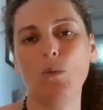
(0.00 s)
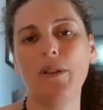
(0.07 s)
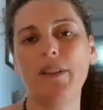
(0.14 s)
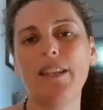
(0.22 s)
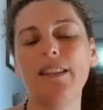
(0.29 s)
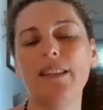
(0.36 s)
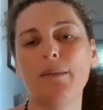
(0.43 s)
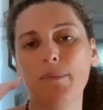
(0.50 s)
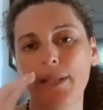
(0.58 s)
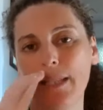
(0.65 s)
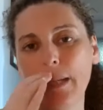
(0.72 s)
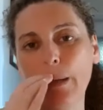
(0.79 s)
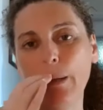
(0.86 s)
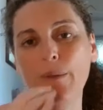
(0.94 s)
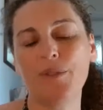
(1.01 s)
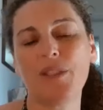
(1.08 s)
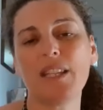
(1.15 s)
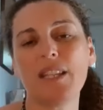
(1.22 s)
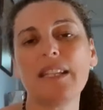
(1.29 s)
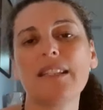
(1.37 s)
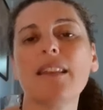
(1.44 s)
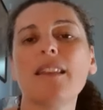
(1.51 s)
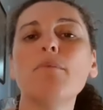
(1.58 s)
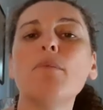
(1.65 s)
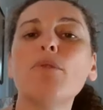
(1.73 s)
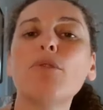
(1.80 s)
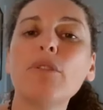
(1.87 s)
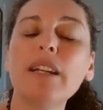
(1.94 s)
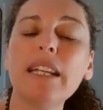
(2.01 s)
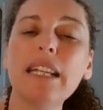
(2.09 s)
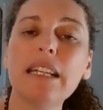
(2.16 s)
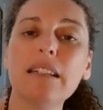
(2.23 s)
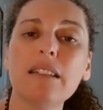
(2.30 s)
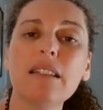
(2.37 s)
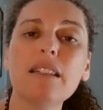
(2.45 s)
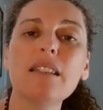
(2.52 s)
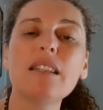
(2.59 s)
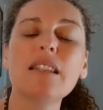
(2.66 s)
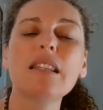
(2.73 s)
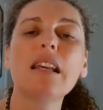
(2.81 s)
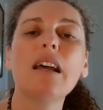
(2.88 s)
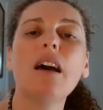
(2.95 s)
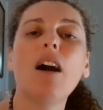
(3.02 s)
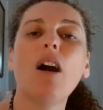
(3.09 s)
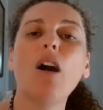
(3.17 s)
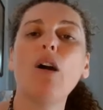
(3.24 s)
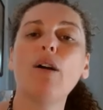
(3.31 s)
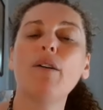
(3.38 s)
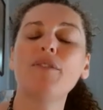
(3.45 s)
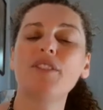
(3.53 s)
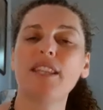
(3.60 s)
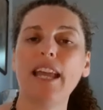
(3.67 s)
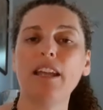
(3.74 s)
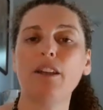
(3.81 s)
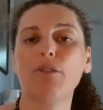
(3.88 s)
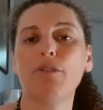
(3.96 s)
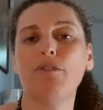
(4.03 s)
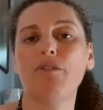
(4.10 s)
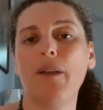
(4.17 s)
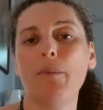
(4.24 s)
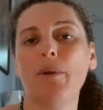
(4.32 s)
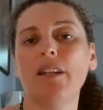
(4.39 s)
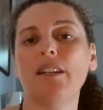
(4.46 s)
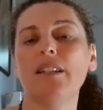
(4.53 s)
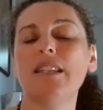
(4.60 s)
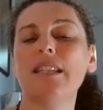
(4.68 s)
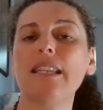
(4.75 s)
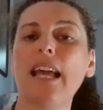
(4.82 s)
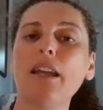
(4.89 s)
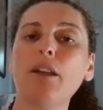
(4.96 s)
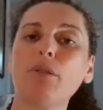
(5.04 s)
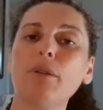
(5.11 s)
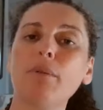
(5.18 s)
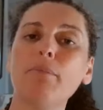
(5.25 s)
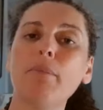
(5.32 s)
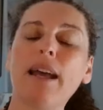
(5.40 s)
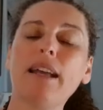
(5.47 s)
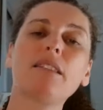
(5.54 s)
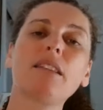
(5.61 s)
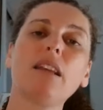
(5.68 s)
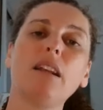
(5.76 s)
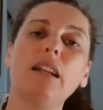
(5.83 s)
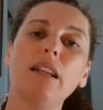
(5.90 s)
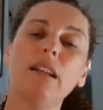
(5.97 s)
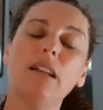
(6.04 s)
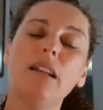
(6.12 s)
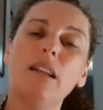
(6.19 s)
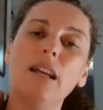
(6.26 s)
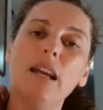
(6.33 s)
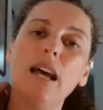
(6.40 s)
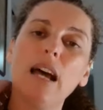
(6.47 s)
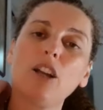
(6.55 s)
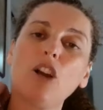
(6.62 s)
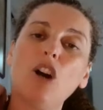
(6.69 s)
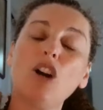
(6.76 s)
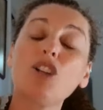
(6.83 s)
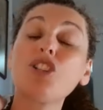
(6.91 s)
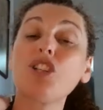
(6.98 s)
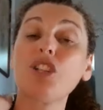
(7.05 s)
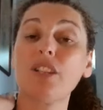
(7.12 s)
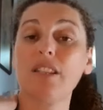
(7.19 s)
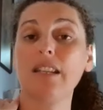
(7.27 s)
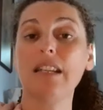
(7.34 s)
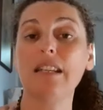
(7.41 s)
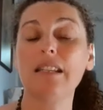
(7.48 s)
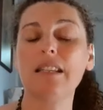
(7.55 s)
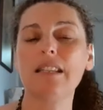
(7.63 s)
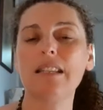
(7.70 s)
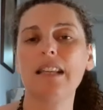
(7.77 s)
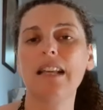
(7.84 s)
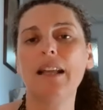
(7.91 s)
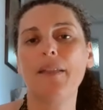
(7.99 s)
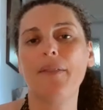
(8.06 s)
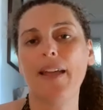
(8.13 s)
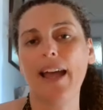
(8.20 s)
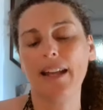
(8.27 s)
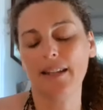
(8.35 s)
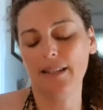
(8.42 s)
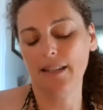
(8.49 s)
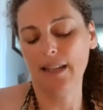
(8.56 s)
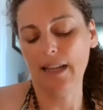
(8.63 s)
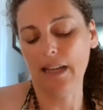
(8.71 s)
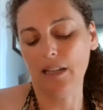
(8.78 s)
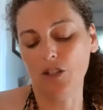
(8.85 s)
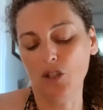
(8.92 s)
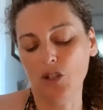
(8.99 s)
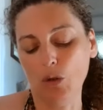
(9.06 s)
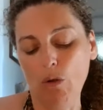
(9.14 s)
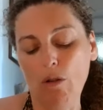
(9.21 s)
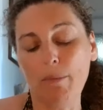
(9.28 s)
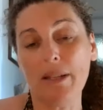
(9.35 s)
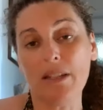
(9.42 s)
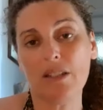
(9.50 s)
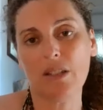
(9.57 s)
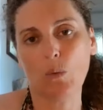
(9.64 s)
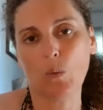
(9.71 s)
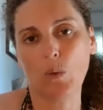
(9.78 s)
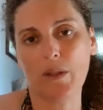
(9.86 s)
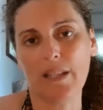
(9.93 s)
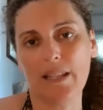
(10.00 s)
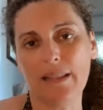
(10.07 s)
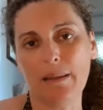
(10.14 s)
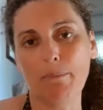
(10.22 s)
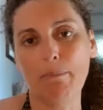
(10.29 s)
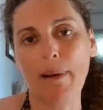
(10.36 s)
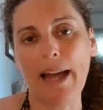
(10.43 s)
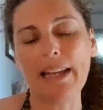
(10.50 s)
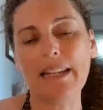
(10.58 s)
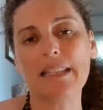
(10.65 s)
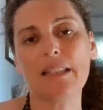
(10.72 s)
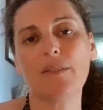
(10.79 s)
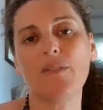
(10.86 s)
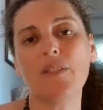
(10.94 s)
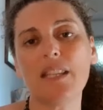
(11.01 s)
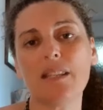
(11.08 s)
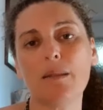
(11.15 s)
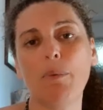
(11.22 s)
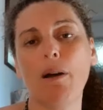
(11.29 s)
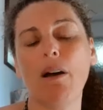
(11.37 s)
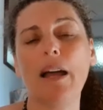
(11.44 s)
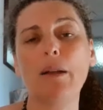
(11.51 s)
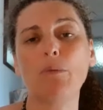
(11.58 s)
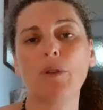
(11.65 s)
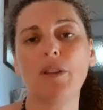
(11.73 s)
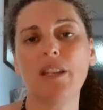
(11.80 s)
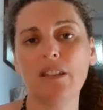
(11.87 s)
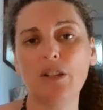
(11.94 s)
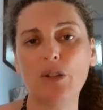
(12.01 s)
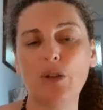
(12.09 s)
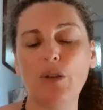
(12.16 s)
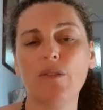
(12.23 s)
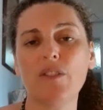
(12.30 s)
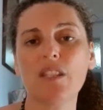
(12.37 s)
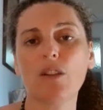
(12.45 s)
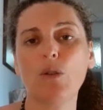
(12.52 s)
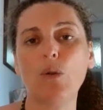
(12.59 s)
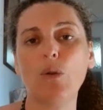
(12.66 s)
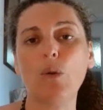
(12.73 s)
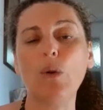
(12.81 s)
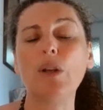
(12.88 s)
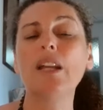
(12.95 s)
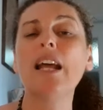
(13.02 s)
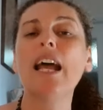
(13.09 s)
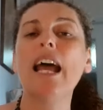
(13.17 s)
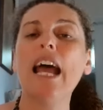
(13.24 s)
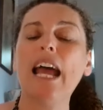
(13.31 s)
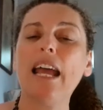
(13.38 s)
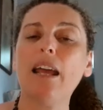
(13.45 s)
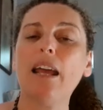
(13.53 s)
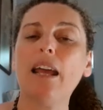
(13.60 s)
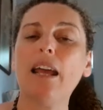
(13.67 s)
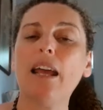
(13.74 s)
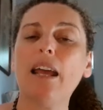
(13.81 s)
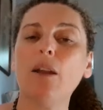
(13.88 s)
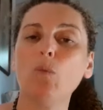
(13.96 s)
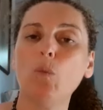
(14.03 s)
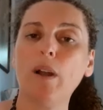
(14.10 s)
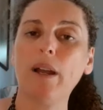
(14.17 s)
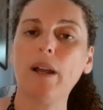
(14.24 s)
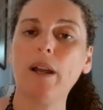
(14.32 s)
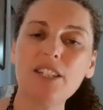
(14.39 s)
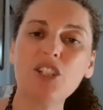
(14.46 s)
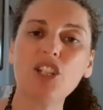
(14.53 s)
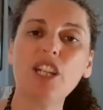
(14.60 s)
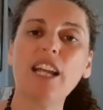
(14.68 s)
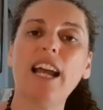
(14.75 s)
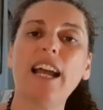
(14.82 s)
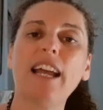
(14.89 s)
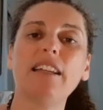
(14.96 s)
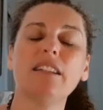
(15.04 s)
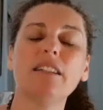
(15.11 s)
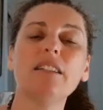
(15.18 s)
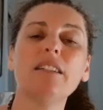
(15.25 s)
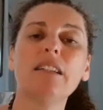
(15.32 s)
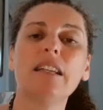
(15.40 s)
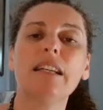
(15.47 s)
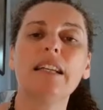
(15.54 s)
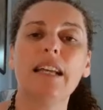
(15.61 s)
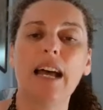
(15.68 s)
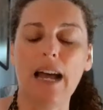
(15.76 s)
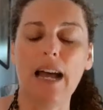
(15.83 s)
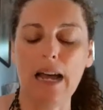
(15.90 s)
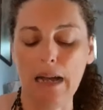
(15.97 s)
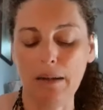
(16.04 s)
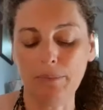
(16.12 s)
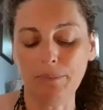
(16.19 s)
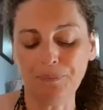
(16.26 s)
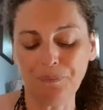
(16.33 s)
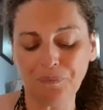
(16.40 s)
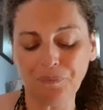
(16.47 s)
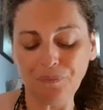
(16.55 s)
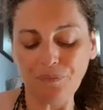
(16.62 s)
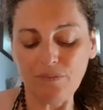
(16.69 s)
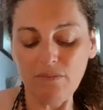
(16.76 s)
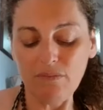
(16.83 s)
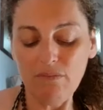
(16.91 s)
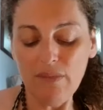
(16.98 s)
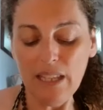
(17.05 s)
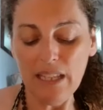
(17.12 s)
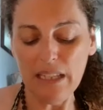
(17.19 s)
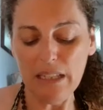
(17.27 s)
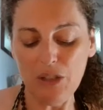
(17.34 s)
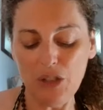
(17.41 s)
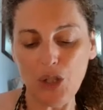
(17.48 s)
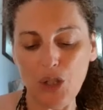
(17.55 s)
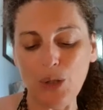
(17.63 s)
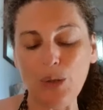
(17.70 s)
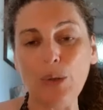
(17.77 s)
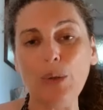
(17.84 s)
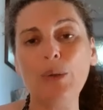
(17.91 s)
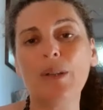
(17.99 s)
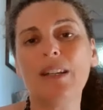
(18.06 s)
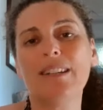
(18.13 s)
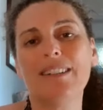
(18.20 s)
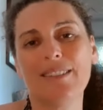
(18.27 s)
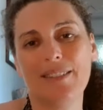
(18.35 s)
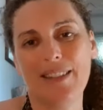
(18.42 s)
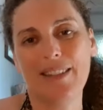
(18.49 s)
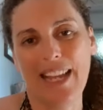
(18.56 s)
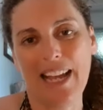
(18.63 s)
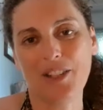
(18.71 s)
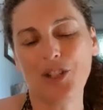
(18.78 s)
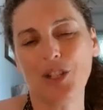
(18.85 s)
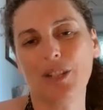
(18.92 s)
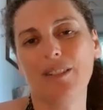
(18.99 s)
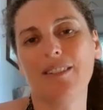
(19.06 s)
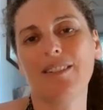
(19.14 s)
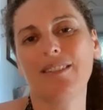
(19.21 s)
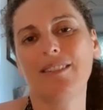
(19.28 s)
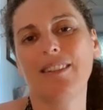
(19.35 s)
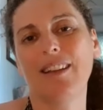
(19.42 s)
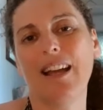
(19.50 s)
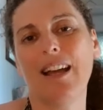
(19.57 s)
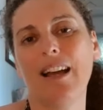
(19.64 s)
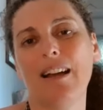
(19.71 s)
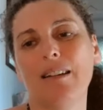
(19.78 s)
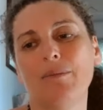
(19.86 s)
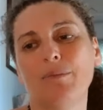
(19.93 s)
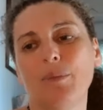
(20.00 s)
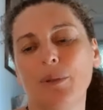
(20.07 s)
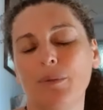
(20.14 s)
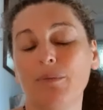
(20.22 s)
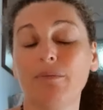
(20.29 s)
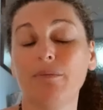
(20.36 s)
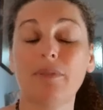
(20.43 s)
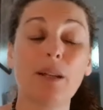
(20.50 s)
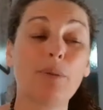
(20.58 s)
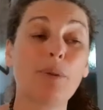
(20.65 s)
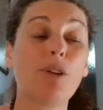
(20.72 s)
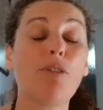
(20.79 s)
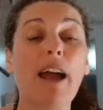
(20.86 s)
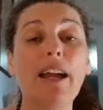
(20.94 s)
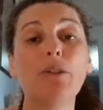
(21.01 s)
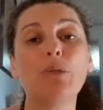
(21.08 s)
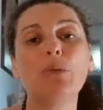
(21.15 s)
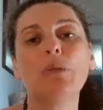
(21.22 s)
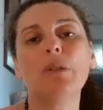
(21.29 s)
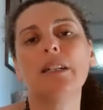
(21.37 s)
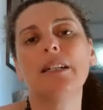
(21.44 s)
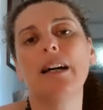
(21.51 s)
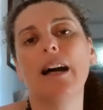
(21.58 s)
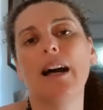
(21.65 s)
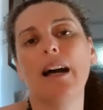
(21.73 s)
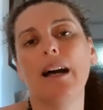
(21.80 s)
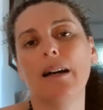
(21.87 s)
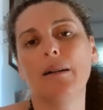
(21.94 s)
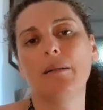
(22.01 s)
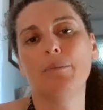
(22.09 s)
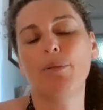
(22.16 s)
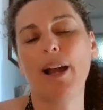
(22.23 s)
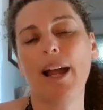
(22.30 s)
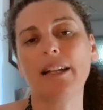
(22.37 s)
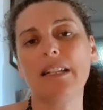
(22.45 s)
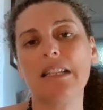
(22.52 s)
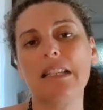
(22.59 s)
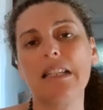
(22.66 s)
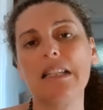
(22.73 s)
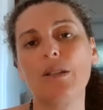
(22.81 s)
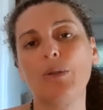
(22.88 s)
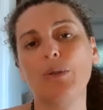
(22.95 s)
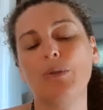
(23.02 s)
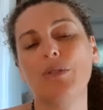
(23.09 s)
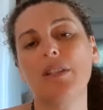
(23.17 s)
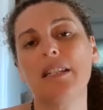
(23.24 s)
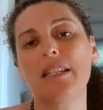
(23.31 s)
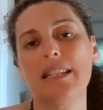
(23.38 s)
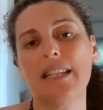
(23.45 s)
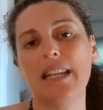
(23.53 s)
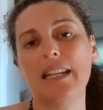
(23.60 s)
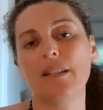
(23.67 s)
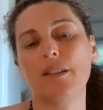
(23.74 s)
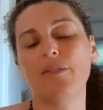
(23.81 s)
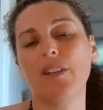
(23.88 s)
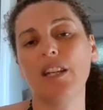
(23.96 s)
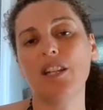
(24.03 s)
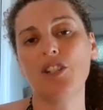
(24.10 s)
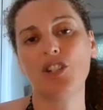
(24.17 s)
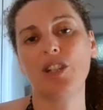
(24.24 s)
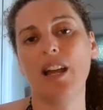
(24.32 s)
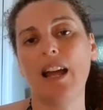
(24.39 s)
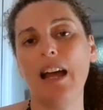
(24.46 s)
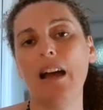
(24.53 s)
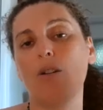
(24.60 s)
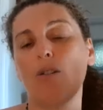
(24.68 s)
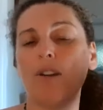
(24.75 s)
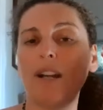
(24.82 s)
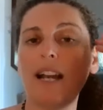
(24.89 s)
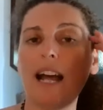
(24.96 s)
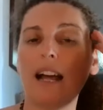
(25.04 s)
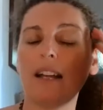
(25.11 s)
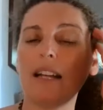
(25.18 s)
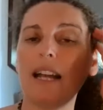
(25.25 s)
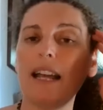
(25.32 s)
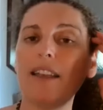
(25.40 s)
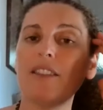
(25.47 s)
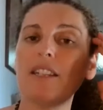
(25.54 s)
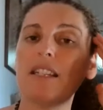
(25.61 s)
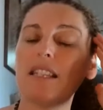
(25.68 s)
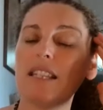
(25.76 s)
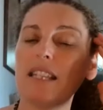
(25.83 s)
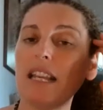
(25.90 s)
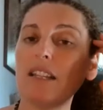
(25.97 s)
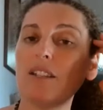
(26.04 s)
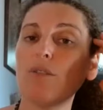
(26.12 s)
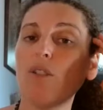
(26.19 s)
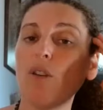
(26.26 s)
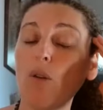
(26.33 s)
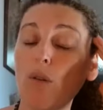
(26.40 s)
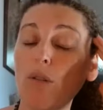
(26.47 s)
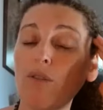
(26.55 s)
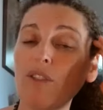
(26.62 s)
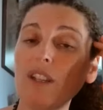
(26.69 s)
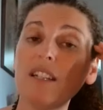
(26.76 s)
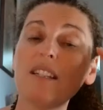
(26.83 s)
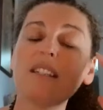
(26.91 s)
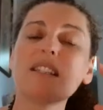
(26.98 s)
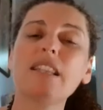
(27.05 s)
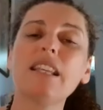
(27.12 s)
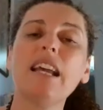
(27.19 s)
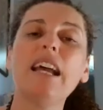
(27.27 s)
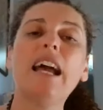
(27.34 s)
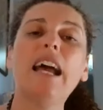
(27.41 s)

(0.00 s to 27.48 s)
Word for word: within themselves. These are the meridians of sacred feminine and sacred masculine consciousness that are dormant within the base of the spine, within the nervous cord. And, when we're initiated um, into the ancient um, grail um, practices called the descent of Ishtar or Inanna and the descent of Orpheus,